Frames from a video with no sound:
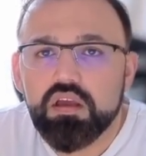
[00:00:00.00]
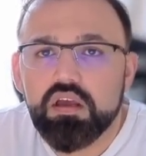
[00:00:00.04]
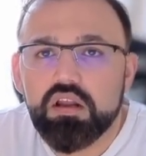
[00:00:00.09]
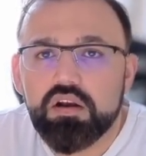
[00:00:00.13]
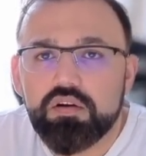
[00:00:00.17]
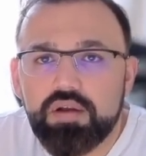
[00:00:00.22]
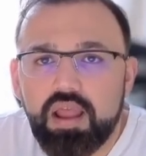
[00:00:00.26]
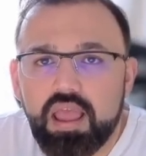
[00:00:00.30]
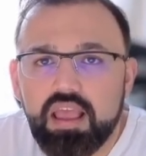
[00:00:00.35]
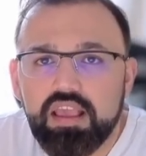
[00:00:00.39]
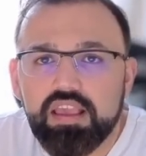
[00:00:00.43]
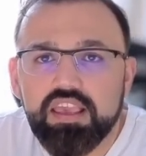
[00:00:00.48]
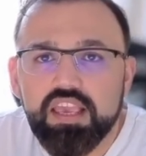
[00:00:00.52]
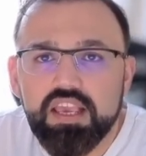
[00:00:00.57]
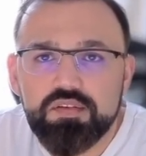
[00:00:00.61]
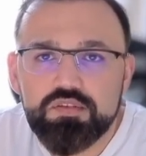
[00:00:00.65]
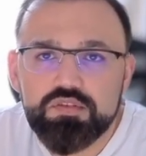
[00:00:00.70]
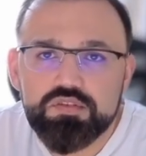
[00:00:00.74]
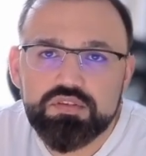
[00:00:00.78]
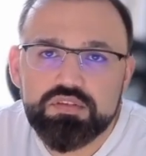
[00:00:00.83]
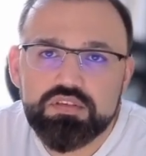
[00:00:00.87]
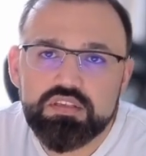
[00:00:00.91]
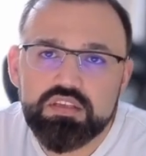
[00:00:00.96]
RAG
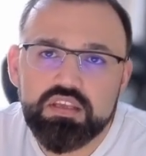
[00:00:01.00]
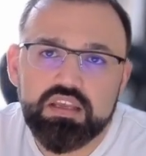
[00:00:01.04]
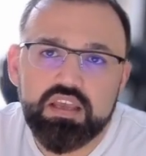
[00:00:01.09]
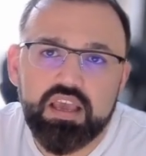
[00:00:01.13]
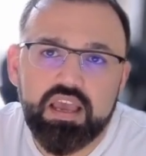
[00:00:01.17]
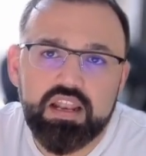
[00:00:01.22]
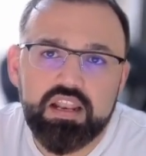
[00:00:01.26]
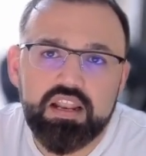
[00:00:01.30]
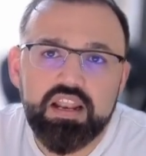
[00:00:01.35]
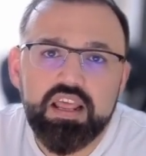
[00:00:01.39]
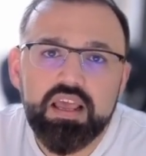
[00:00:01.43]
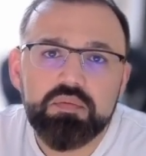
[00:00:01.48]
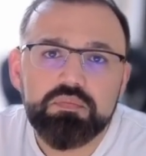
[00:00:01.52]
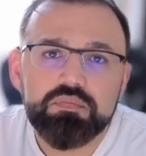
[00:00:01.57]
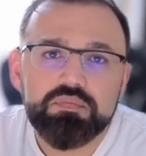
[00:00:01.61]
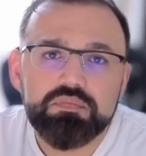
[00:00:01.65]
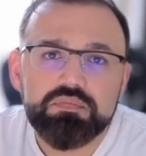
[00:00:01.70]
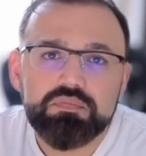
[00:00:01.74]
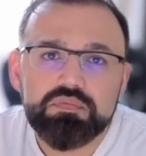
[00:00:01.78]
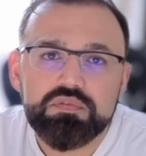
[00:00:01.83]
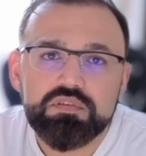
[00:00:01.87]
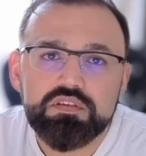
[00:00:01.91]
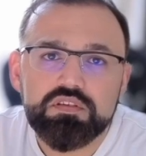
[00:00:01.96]
gives
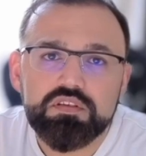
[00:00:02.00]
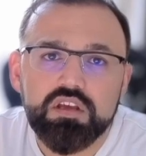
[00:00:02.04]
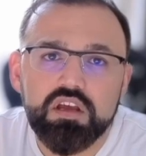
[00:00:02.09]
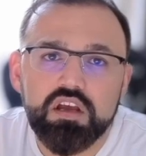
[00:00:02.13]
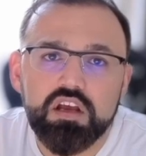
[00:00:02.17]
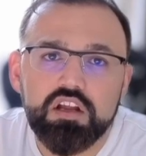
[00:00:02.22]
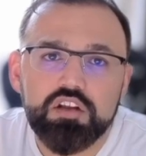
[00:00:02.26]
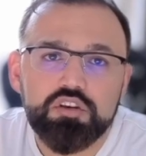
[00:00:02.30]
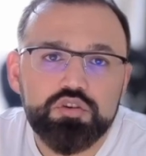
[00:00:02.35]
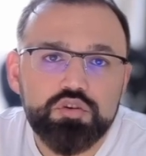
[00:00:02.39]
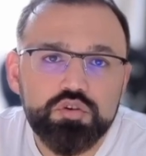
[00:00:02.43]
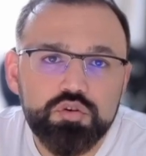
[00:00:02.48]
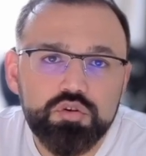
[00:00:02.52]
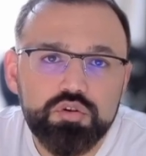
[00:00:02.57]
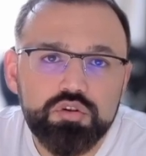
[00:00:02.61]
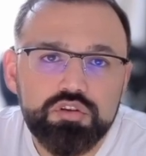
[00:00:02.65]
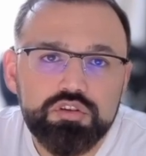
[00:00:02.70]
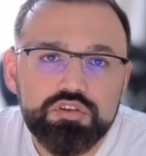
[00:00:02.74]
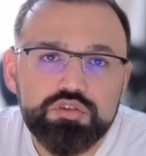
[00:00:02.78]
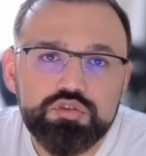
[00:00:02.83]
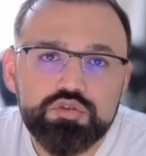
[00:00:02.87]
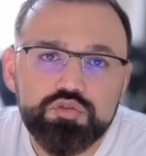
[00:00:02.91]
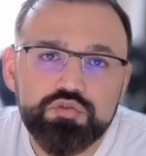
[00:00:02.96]
LLMs
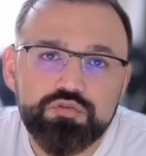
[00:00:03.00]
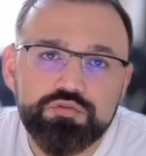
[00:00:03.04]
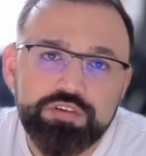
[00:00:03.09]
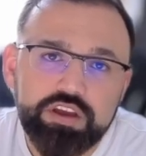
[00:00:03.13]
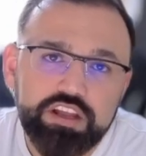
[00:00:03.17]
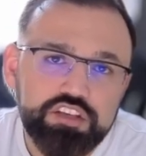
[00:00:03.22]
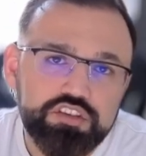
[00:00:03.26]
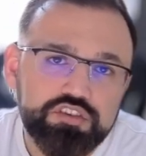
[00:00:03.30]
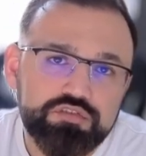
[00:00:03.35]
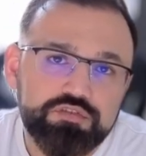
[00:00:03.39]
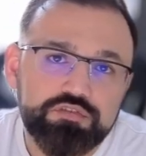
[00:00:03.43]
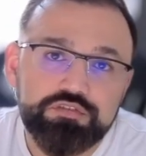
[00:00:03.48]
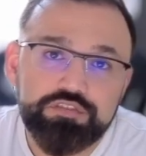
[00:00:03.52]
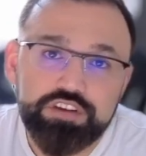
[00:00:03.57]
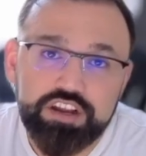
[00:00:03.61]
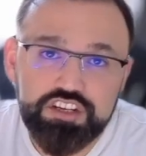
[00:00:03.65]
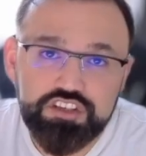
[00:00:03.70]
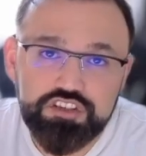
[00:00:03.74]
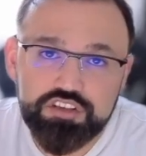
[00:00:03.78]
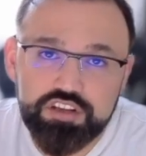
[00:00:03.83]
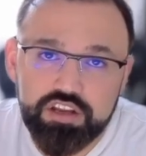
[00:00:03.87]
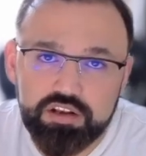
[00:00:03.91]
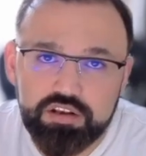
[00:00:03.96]
tools to fetch
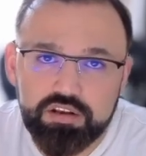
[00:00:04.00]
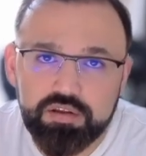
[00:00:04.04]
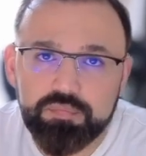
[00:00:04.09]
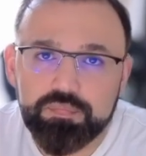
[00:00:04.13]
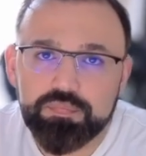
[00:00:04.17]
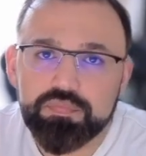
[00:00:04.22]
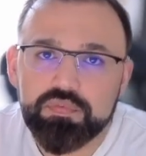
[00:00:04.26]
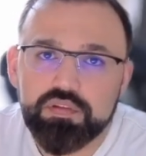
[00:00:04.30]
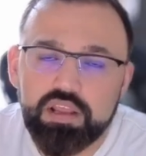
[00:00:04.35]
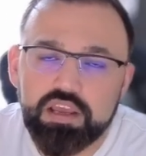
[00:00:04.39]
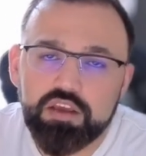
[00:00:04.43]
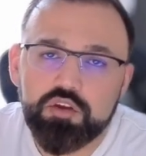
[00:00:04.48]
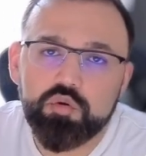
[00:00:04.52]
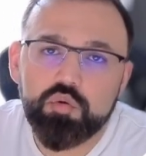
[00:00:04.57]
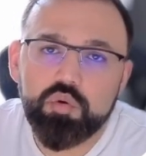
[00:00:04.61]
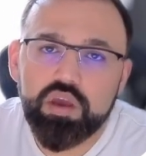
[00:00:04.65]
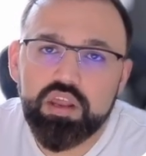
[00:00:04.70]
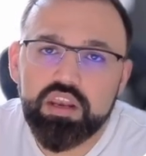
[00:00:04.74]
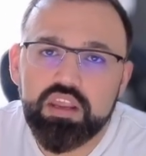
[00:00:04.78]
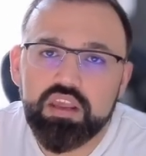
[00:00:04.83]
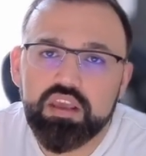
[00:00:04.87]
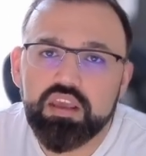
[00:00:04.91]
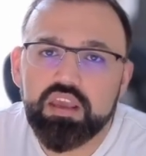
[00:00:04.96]
fresh data, like
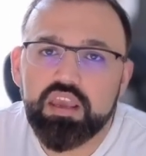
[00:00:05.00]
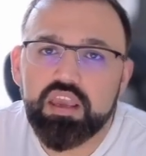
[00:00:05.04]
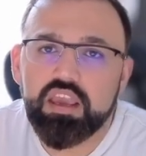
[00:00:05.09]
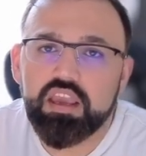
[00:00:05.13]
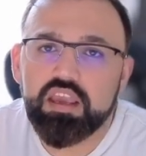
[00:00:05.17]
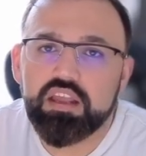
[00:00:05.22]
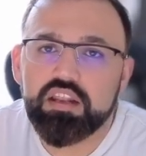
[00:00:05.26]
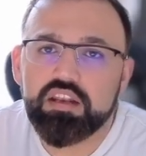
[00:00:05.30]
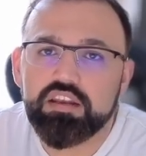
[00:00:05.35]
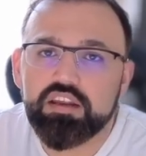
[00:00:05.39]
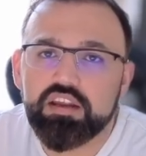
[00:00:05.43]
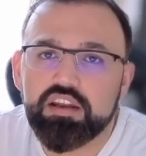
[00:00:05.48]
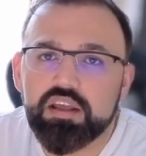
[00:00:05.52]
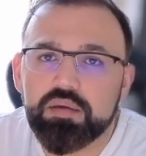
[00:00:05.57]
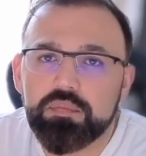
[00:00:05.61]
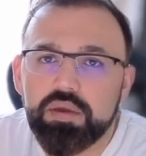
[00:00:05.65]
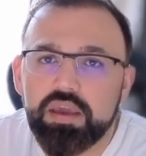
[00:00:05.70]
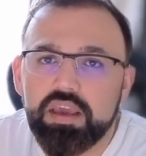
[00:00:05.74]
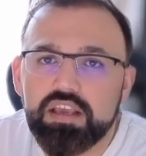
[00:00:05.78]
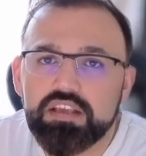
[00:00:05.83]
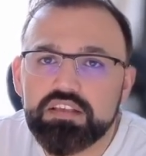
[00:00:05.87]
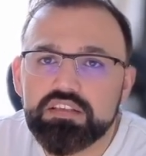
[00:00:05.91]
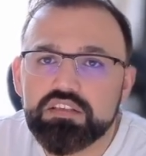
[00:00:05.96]
querying a
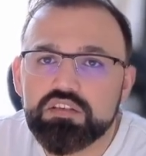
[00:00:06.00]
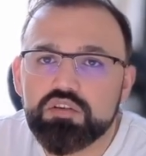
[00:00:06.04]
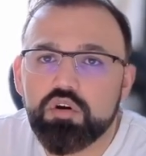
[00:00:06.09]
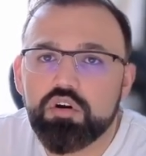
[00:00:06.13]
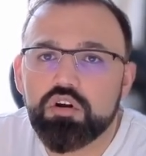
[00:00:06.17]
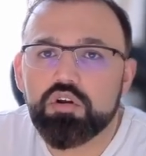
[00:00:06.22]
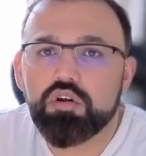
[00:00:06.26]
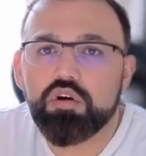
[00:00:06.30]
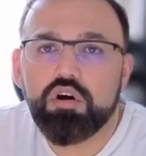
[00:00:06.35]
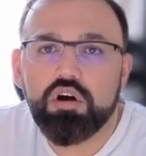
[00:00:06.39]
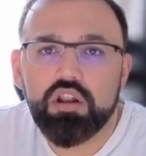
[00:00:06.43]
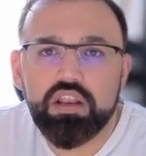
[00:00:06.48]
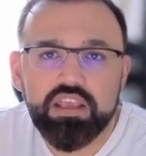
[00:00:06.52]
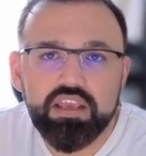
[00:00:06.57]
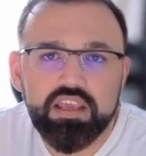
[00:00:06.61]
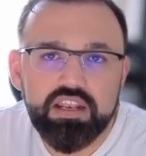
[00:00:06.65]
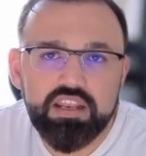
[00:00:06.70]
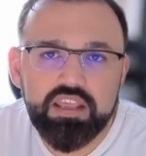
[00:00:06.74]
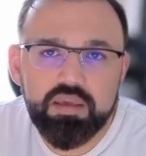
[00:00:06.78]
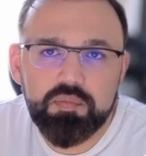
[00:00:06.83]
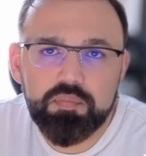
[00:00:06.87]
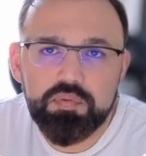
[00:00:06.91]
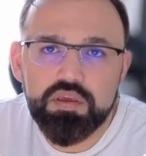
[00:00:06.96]
database or calling
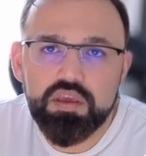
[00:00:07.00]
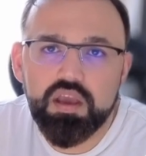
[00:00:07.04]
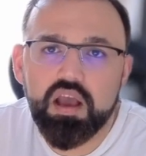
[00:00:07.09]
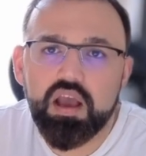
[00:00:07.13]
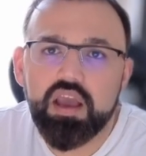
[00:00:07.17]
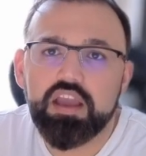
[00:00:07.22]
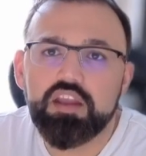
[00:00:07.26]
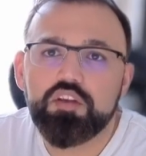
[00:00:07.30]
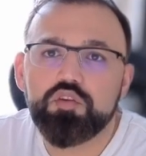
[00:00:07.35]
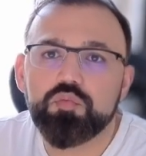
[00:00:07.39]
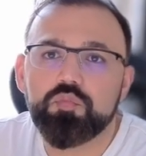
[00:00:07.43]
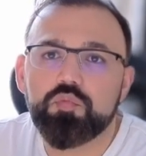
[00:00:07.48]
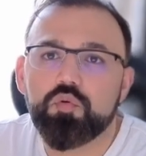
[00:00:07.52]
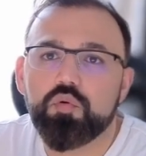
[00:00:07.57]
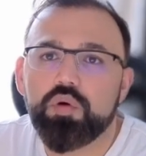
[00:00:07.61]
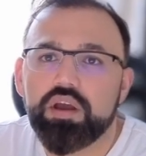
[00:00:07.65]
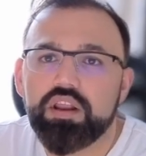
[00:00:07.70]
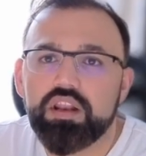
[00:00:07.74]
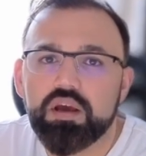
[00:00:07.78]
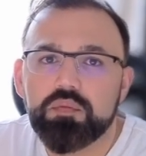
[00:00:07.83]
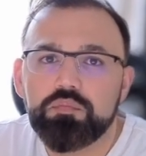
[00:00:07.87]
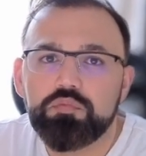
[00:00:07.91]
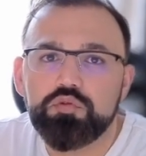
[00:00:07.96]
an API to
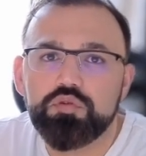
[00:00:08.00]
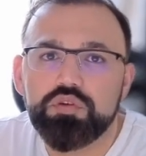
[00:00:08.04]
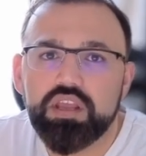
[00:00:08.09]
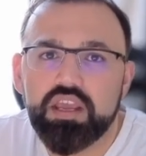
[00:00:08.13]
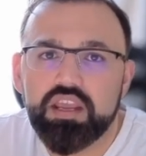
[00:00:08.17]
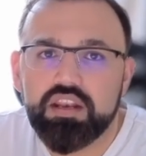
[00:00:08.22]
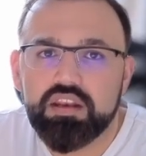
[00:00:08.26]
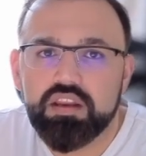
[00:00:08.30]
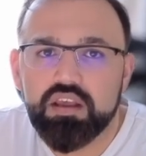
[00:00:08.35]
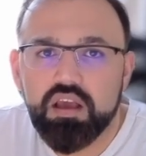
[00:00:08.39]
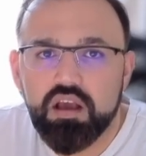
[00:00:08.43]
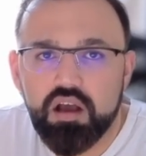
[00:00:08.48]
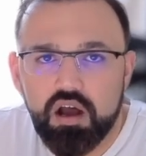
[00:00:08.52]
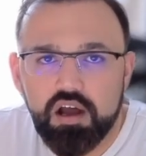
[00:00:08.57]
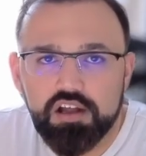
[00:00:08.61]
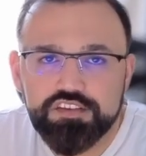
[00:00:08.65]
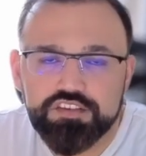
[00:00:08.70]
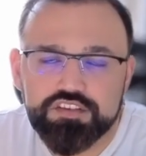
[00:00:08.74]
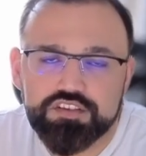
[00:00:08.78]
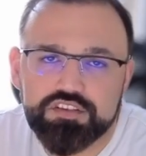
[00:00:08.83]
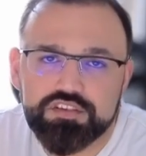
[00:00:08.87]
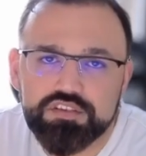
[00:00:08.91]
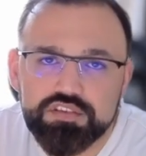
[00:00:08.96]
provide up-to-date
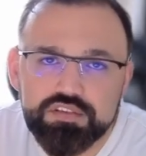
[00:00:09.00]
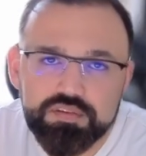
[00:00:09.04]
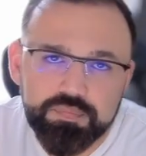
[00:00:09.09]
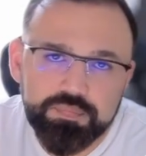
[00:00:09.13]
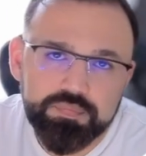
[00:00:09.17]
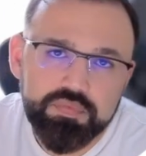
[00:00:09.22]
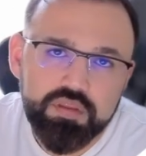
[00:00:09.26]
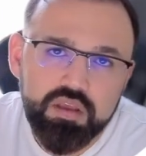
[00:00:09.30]
answers.